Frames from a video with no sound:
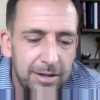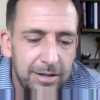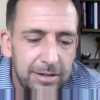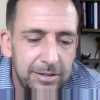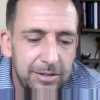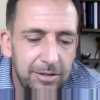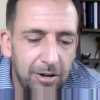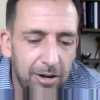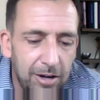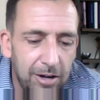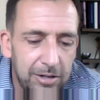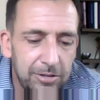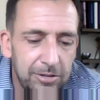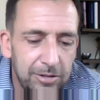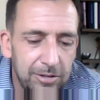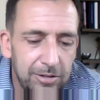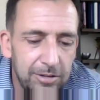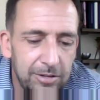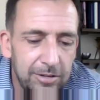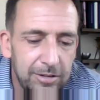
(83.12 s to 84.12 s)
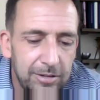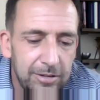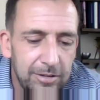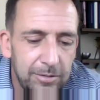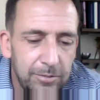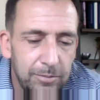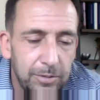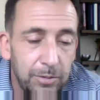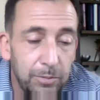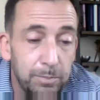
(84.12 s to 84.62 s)
Docker,
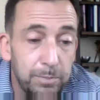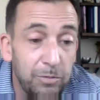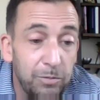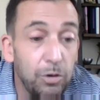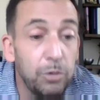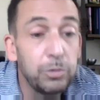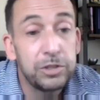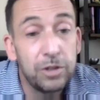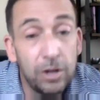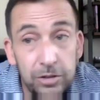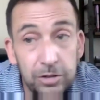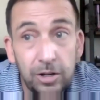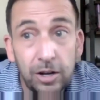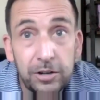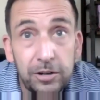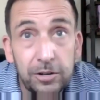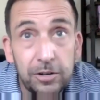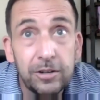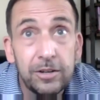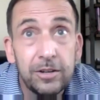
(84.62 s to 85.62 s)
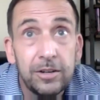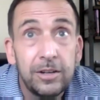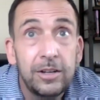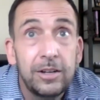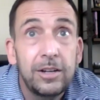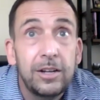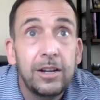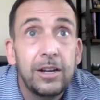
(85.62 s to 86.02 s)
before it was called Docker.